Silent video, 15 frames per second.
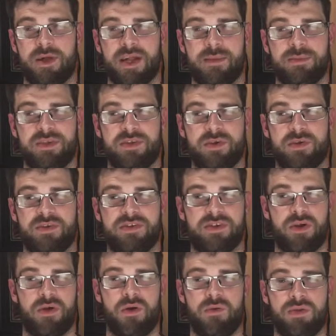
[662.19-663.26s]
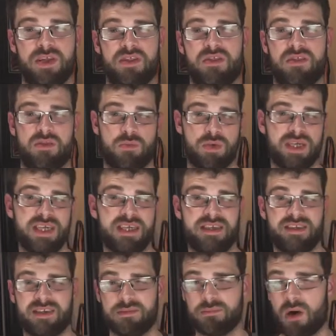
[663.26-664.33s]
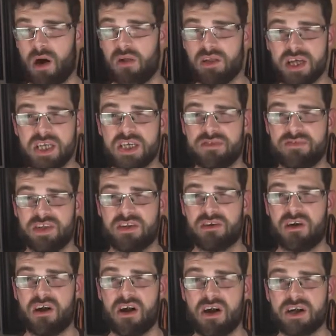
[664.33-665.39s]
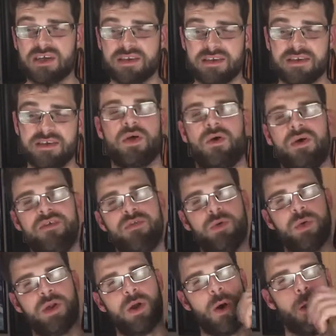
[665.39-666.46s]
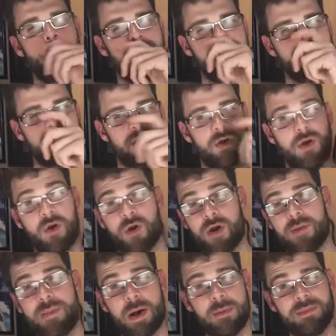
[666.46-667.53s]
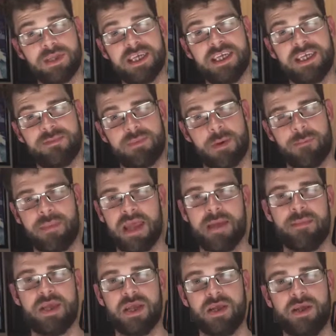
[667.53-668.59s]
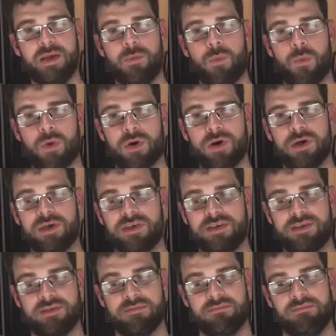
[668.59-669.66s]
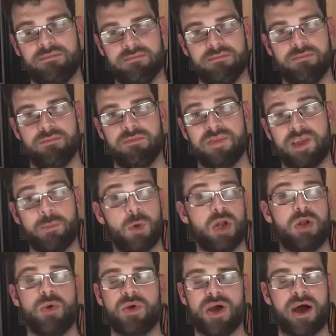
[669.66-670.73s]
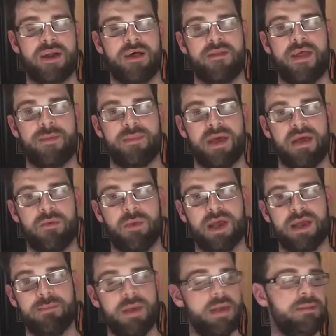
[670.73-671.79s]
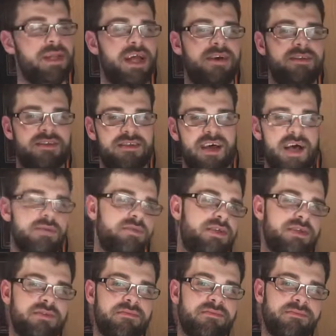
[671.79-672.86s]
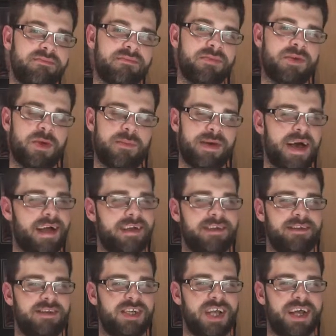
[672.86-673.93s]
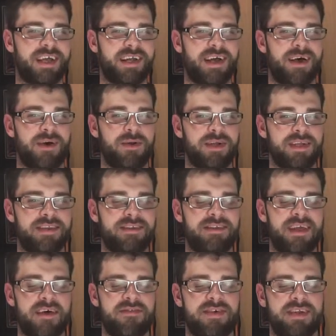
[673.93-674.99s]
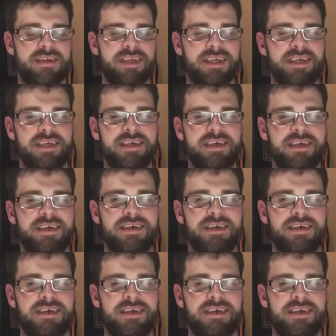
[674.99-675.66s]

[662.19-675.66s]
odd episodes, there are only 3 smallish filler arcs. So if you had always heard about Bleach, but maybe you weren't someone who got on that bandwagon, maybe now's the time to go back and check it out. It's definitely